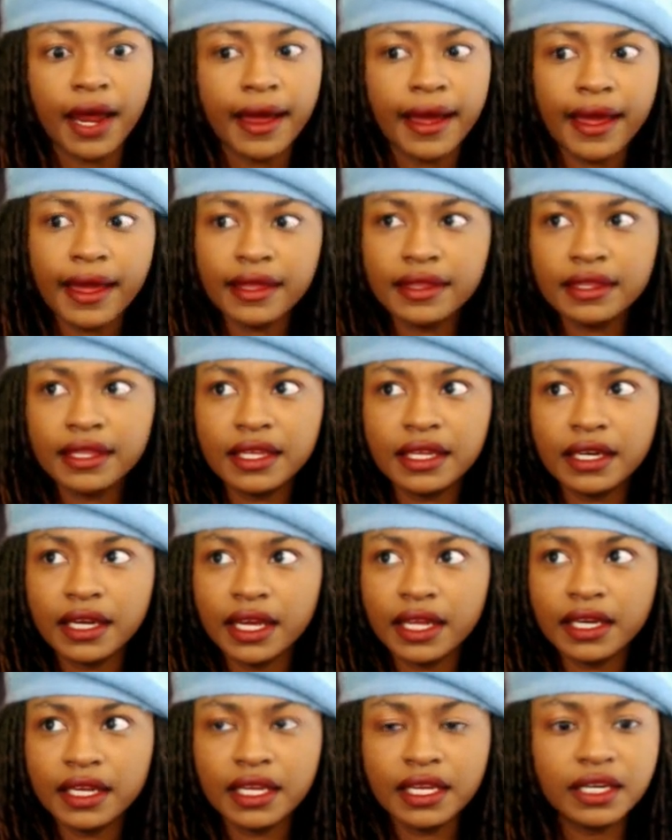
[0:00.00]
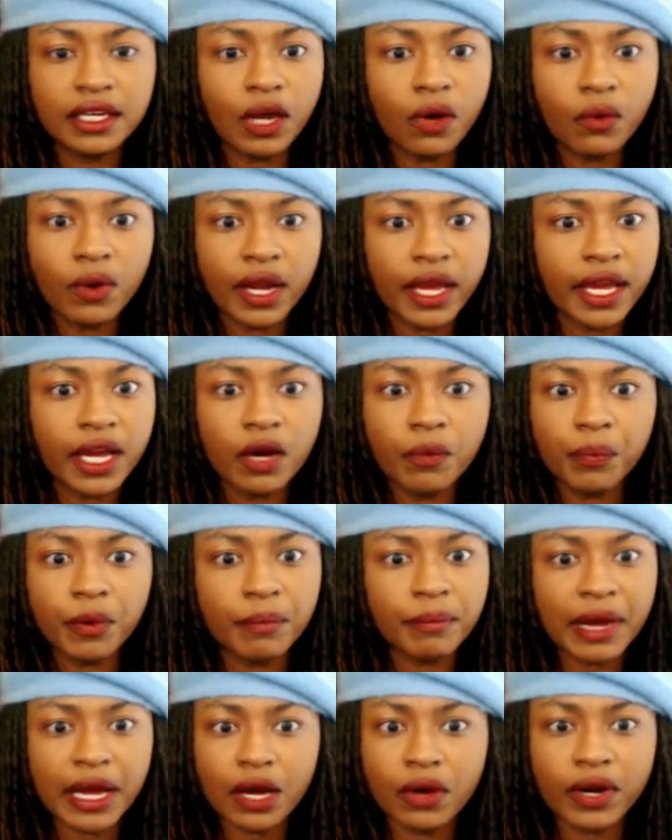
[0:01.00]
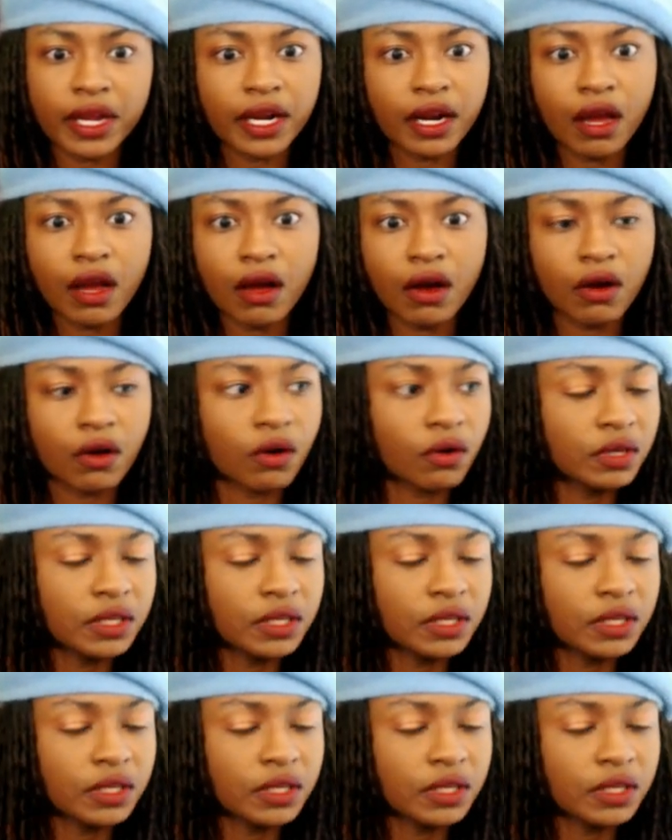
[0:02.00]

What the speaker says: And then don't help him out at all.